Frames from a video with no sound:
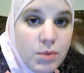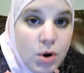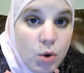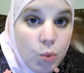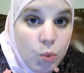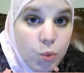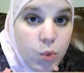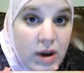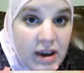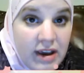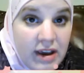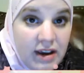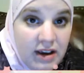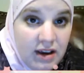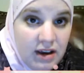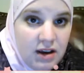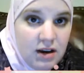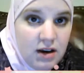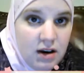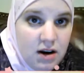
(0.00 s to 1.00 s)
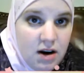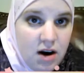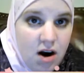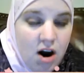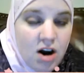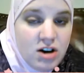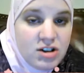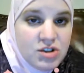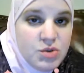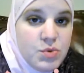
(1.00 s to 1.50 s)
But we
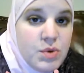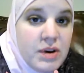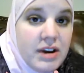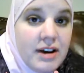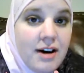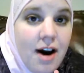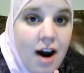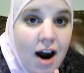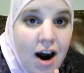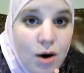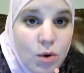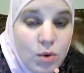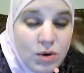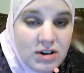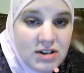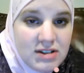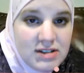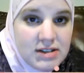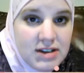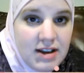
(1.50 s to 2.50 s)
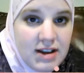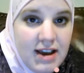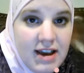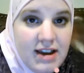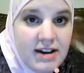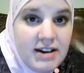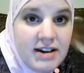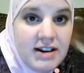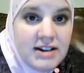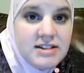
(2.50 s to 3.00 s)
are doing ours
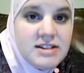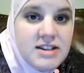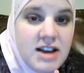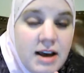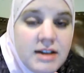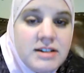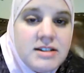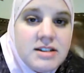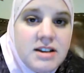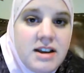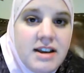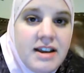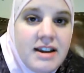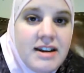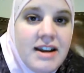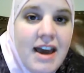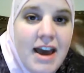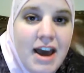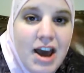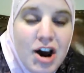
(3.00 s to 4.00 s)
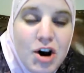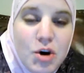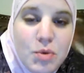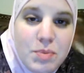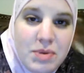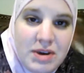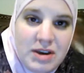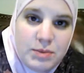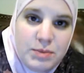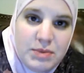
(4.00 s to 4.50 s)
in an intent in
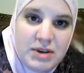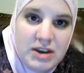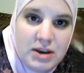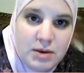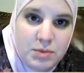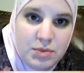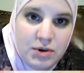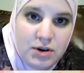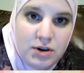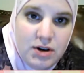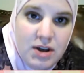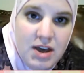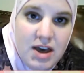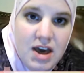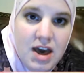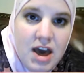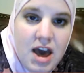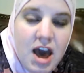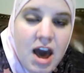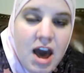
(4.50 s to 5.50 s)
helping people